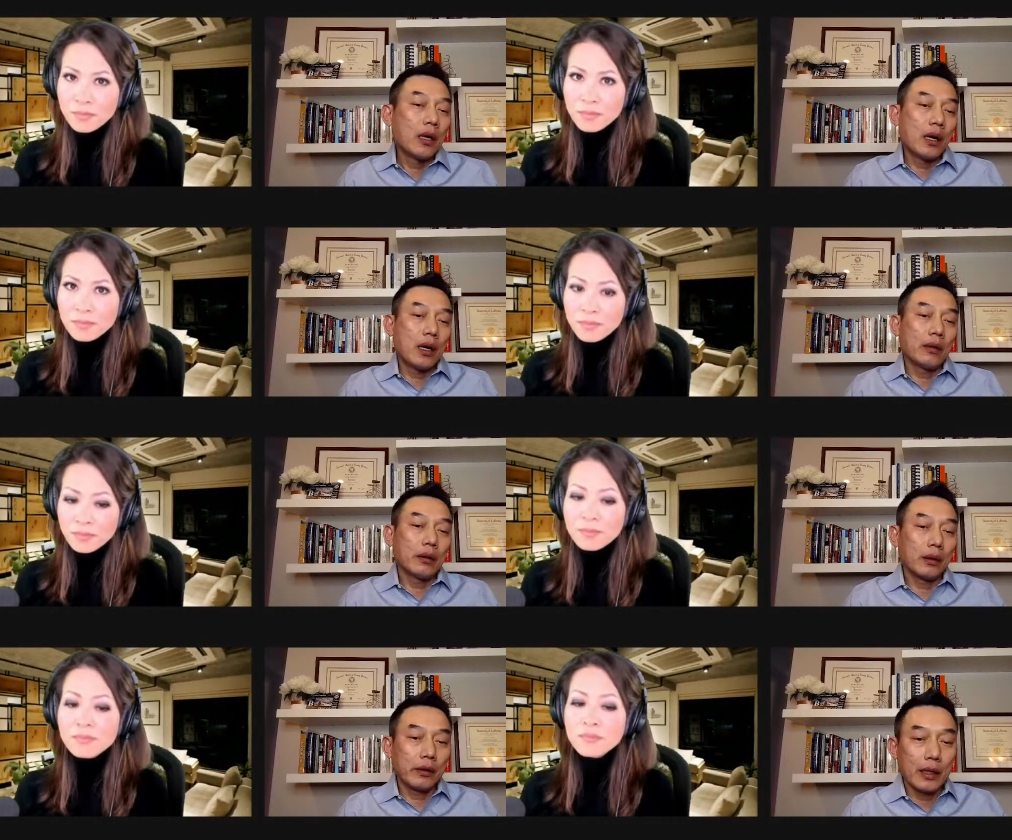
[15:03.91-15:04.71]
Speaker 1: Uh,
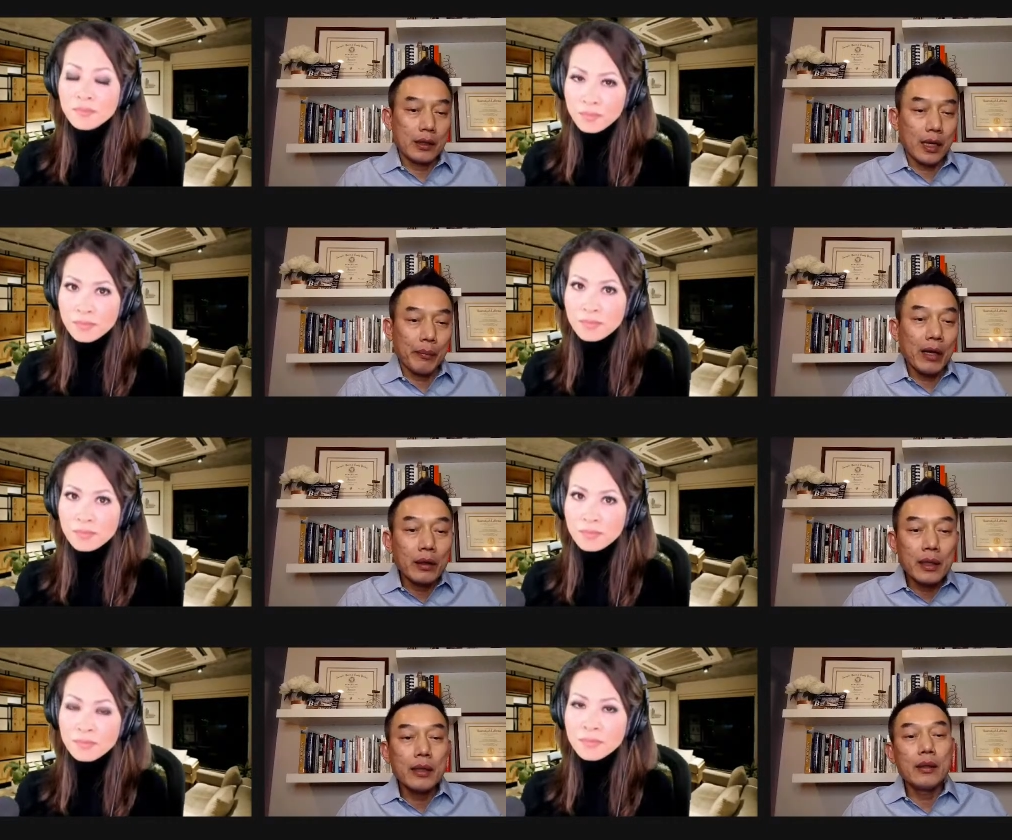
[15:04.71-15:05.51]
things like
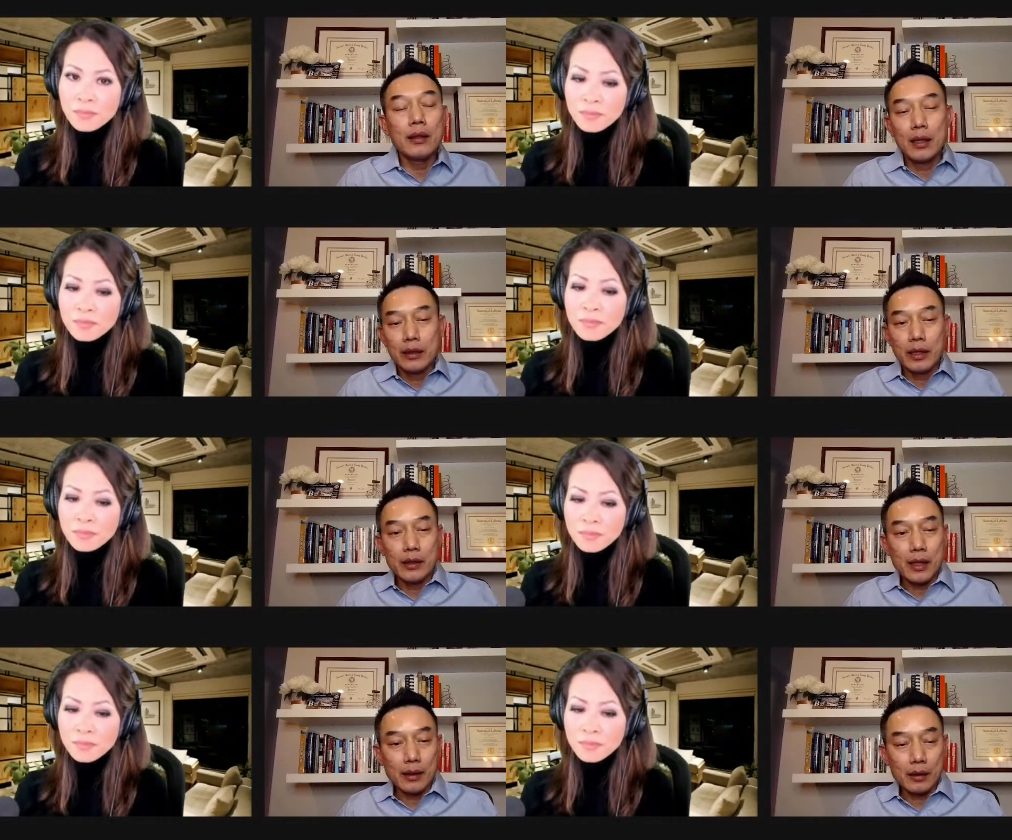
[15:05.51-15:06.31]
melanin,
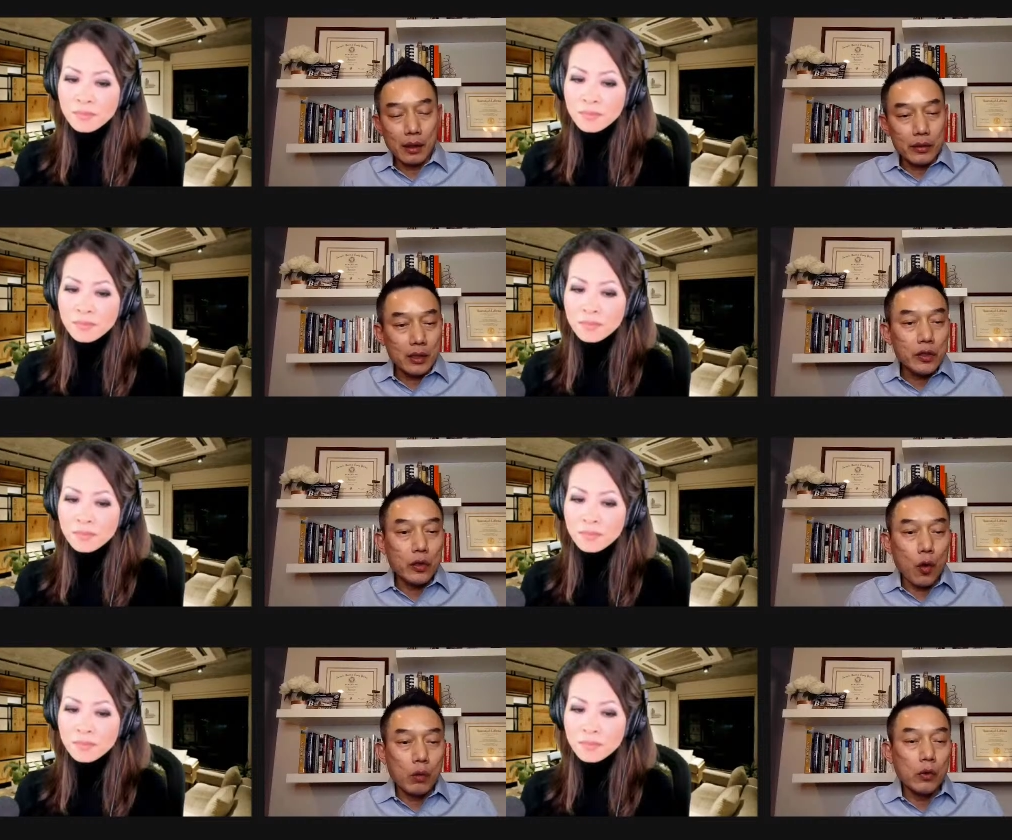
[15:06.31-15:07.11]
things like uh, just
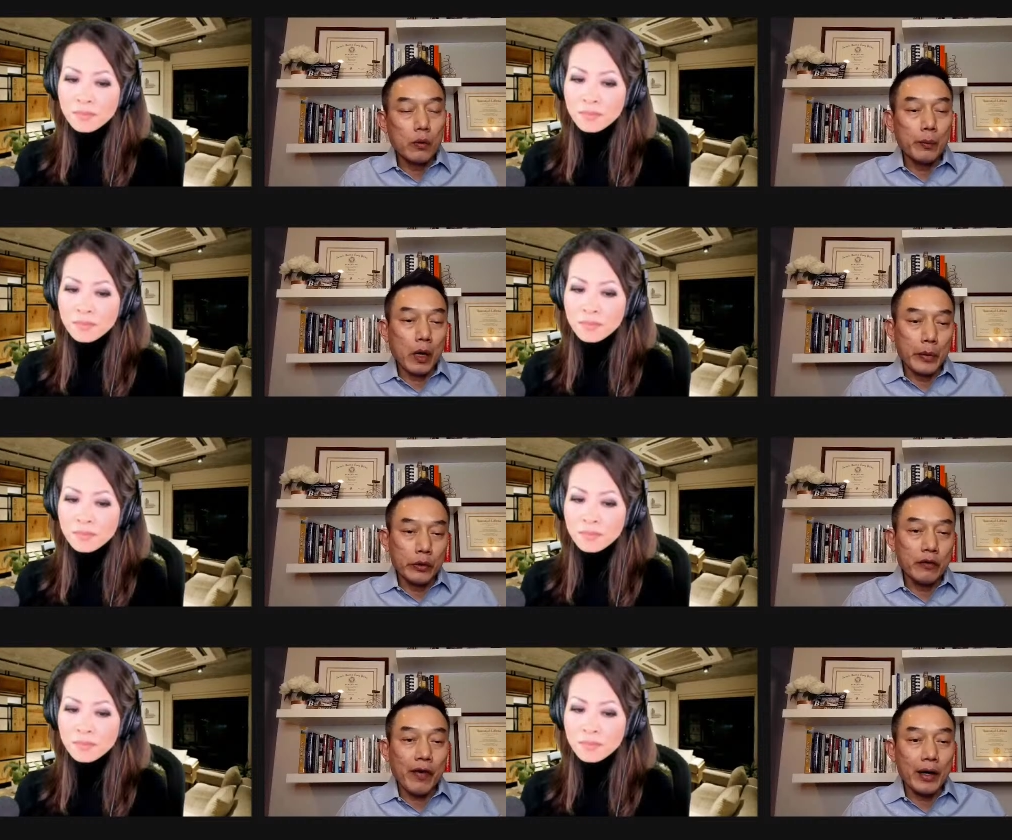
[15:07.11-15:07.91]
your normal
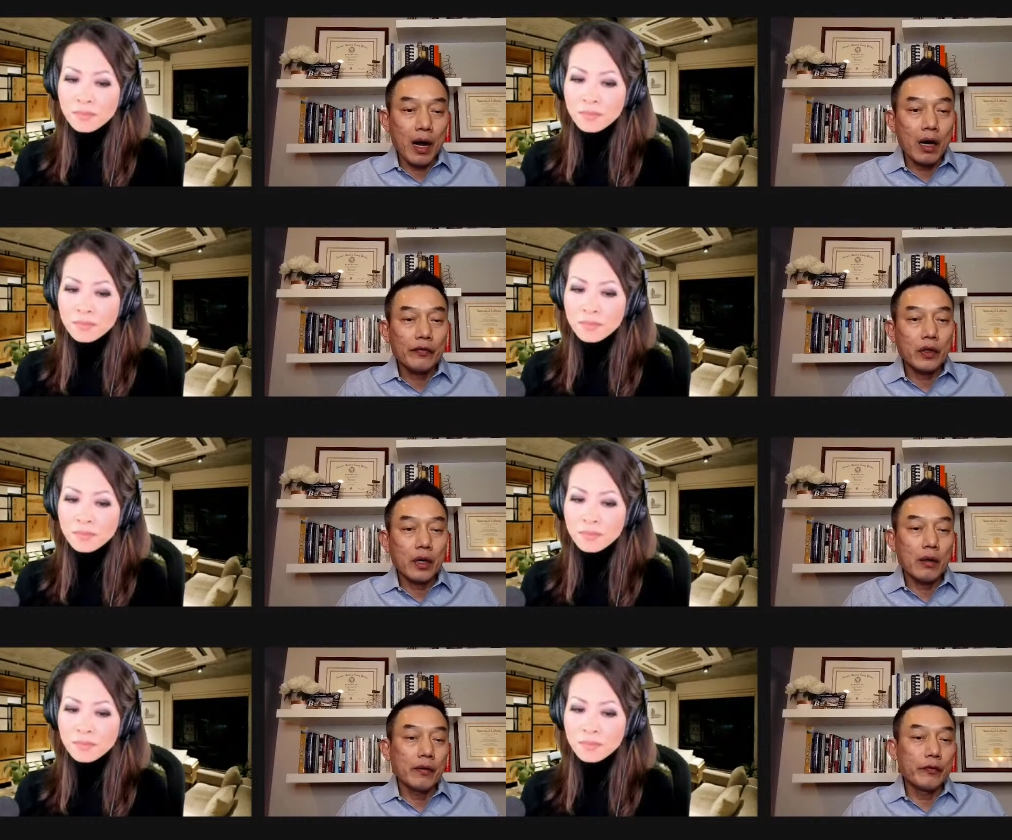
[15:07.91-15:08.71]
ability to fight off
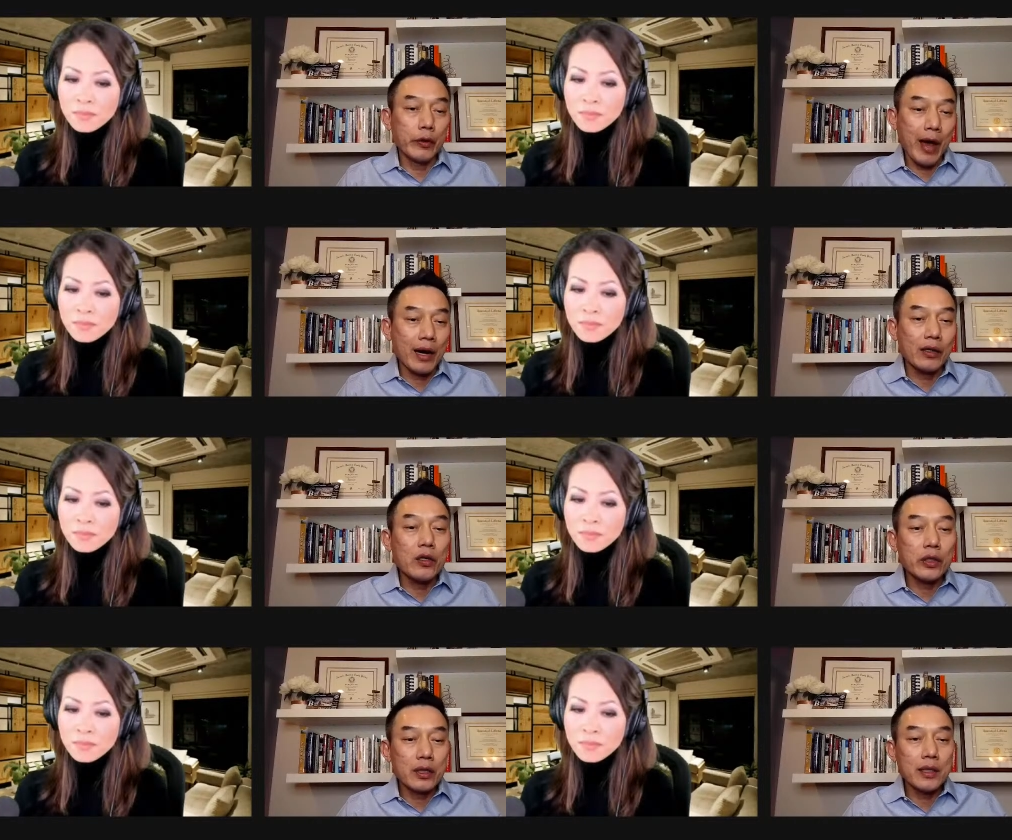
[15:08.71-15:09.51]
uh, free
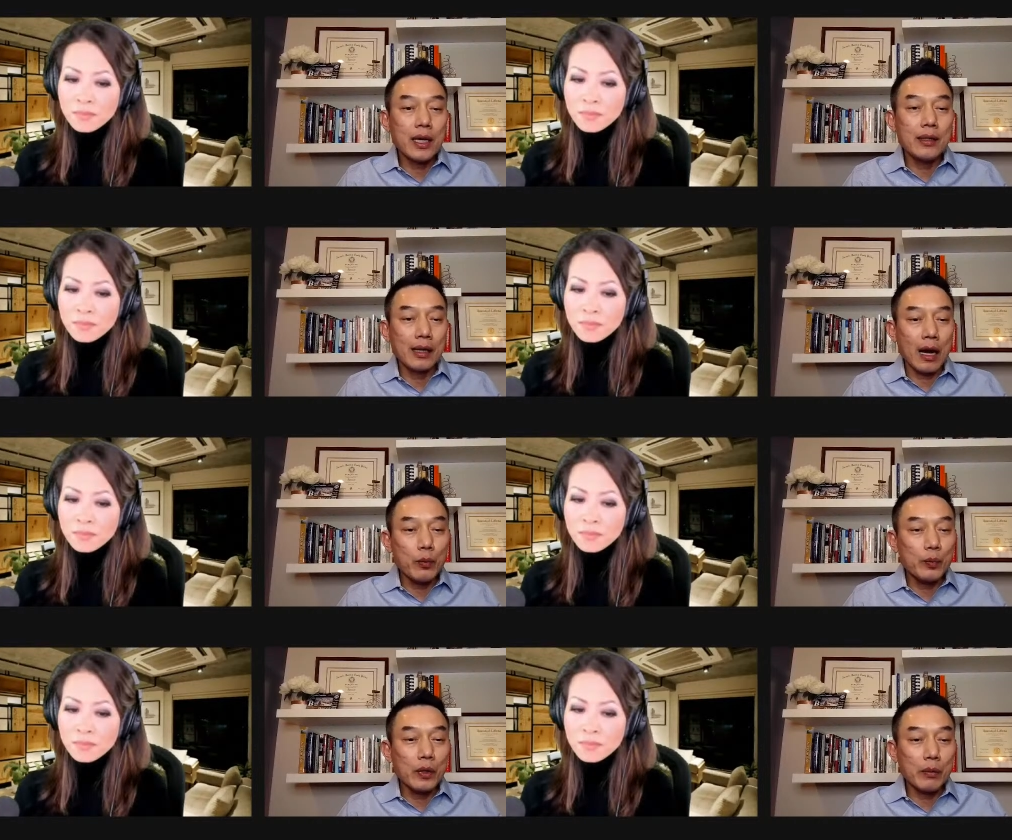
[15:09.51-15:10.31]
radicals in the skin that
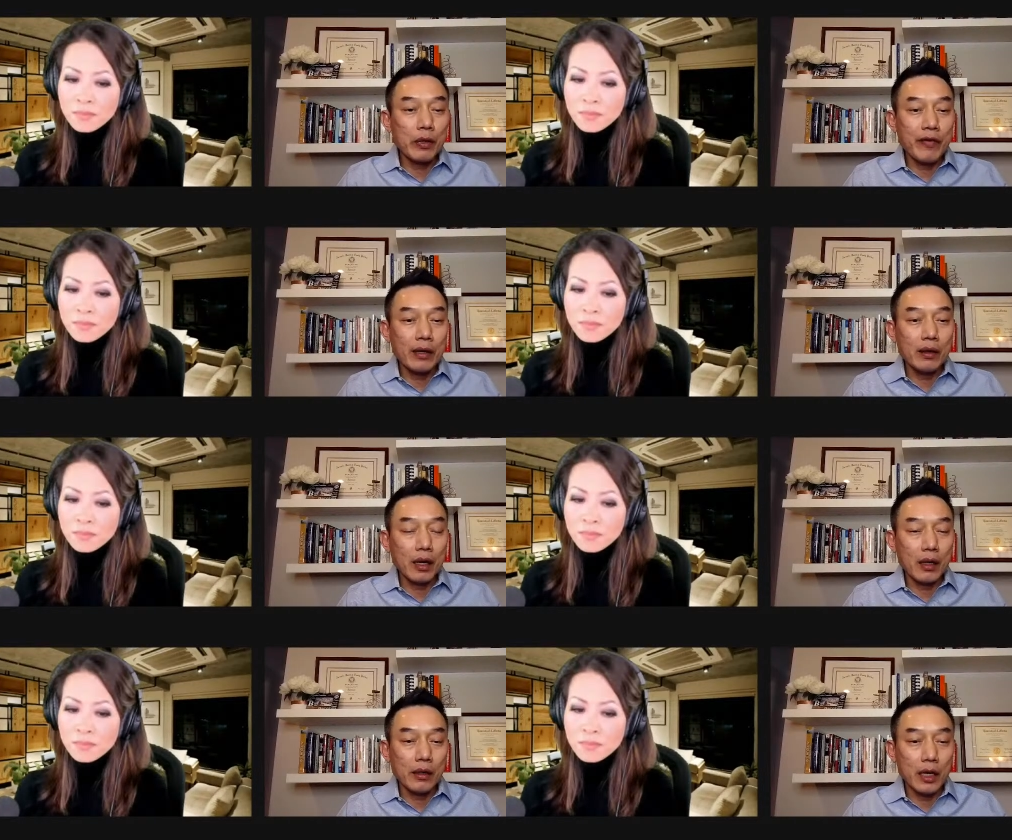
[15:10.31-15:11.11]
help uh,
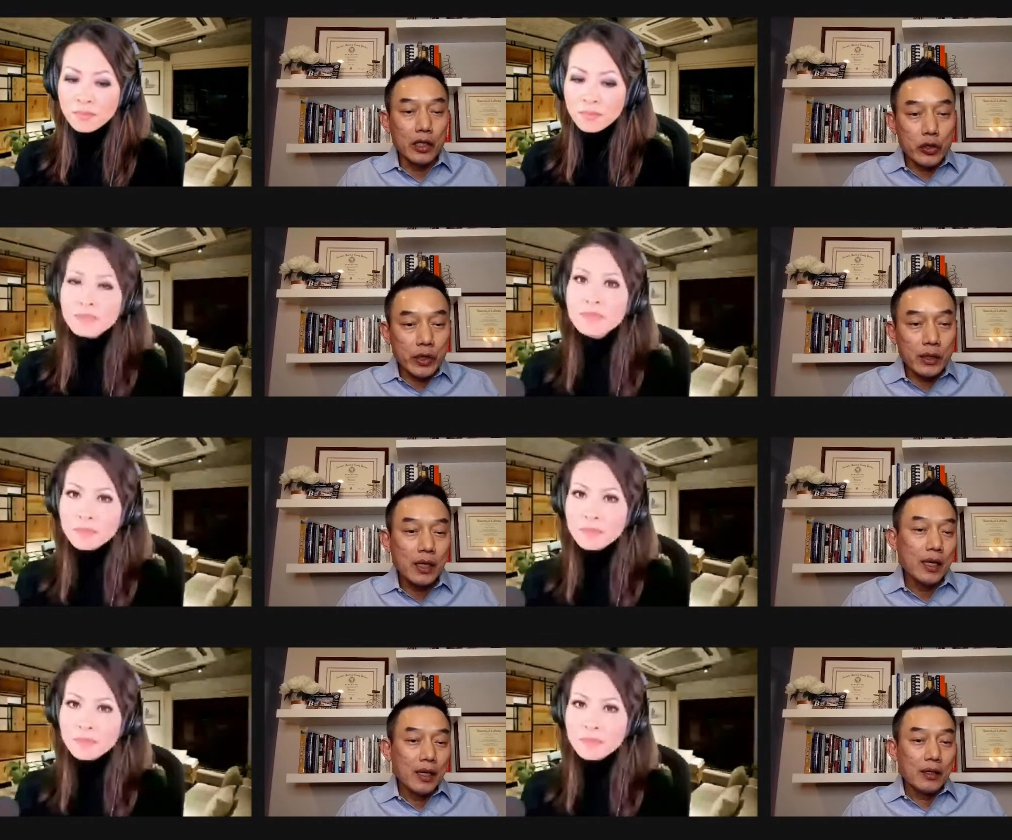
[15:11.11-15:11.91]
prevent uh, injuries.